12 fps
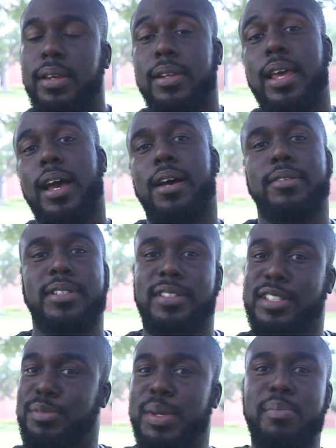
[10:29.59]
Now, this
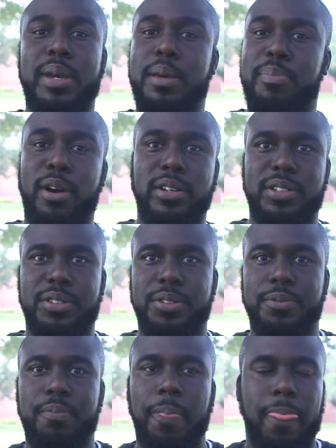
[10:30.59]
is just me being personal.